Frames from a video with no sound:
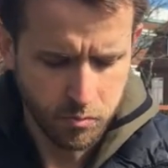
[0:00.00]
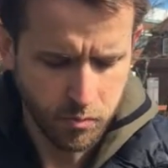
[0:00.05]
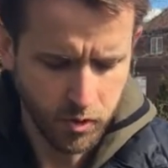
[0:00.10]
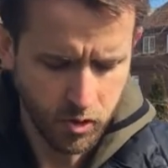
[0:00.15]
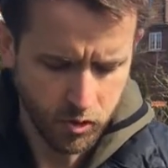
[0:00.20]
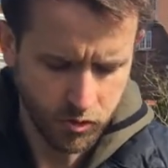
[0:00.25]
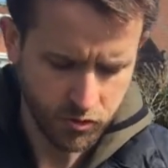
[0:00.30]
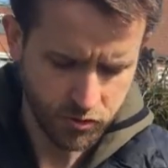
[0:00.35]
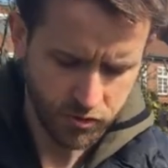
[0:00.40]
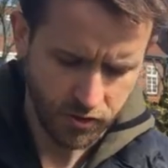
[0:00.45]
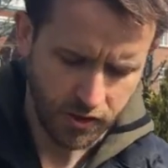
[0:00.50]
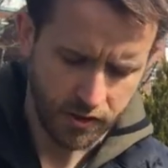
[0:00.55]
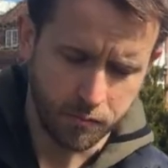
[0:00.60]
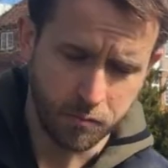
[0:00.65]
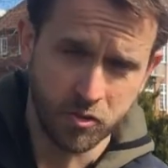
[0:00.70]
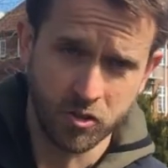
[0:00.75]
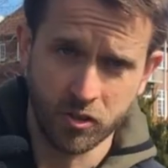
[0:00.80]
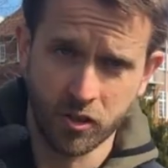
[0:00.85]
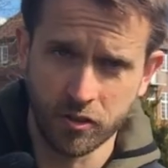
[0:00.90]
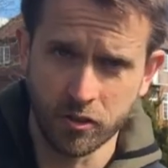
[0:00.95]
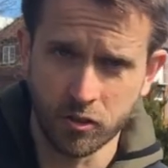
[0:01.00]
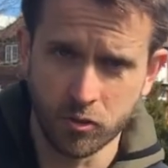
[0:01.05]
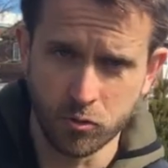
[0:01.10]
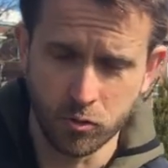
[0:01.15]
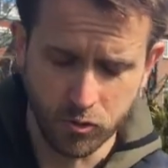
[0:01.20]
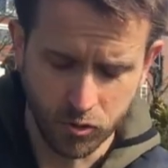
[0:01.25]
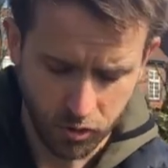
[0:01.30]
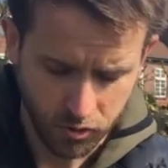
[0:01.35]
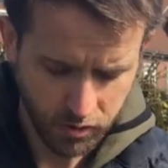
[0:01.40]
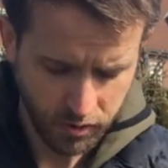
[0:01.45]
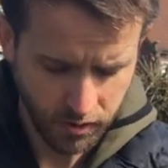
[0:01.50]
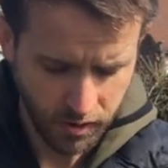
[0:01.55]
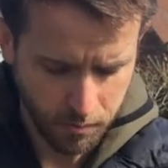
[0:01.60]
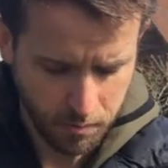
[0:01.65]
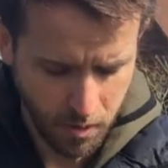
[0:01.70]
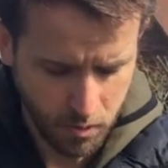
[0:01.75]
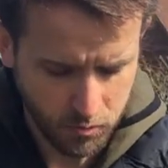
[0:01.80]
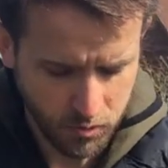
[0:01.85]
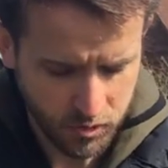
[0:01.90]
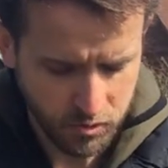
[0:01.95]
because I'm starting to talking
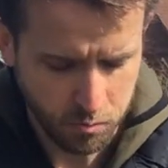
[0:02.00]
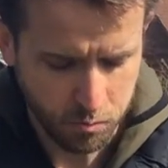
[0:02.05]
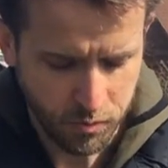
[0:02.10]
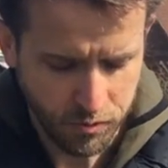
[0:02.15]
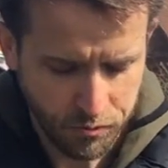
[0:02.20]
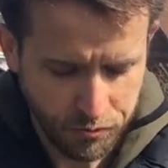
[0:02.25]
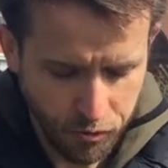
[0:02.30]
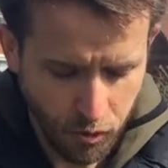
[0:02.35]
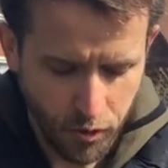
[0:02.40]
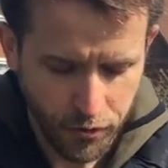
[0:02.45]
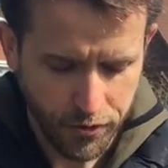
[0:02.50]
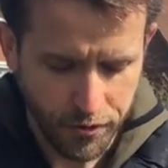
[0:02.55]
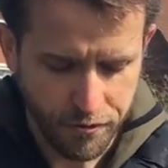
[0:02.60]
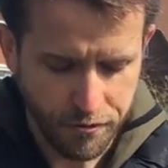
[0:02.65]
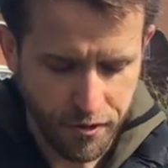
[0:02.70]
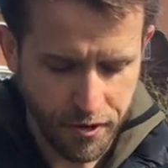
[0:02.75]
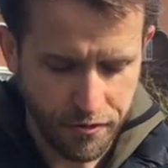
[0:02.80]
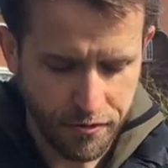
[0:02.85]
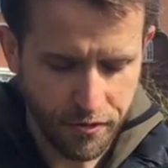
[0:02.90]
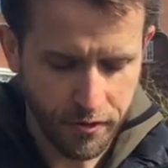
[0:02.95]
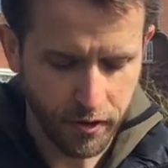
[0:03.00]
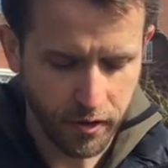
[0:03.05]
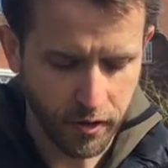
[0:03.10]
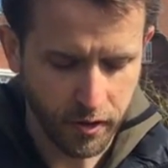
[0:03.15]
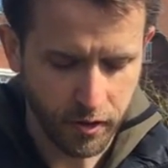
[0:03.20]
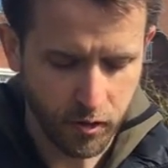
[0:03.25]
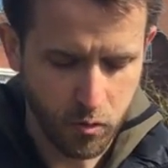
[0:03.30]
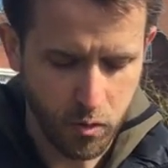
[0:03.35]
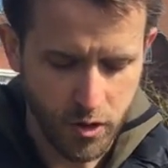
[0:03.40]
about this before the fifth uh,